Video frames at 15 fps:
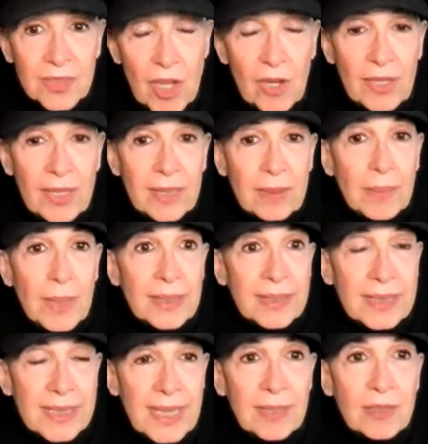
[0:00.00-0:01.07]
talking about
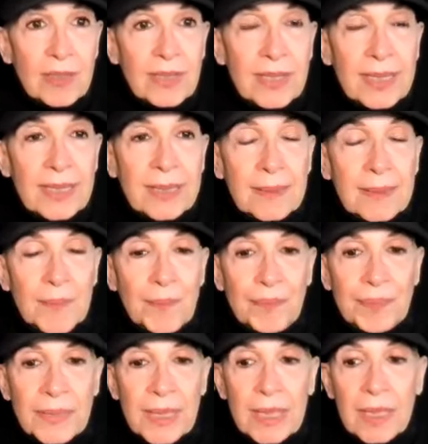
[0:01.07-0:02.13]
integrity
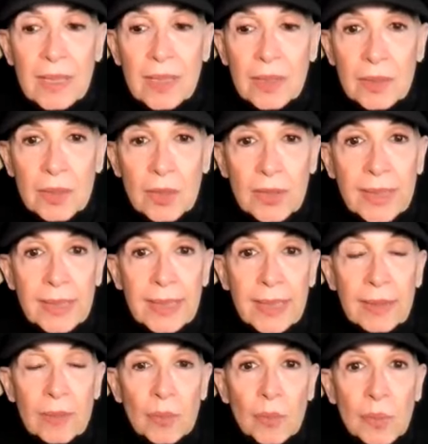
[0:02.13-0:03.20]
looking
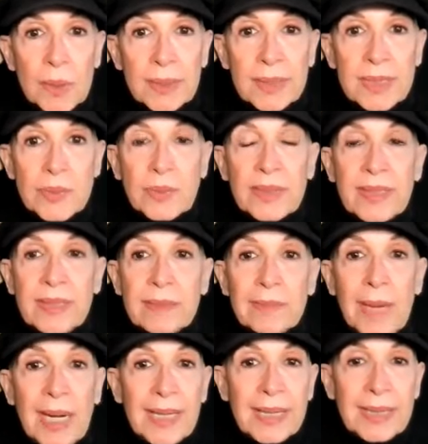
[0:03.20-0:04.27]
at what is within
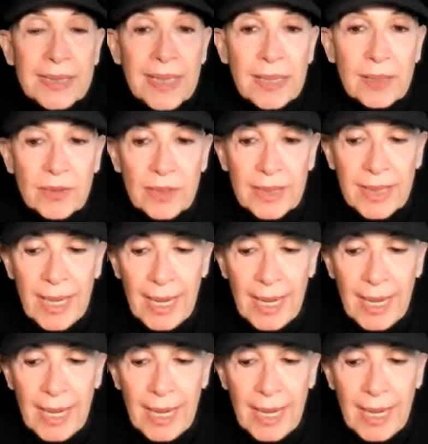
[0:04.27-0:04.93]
my integrity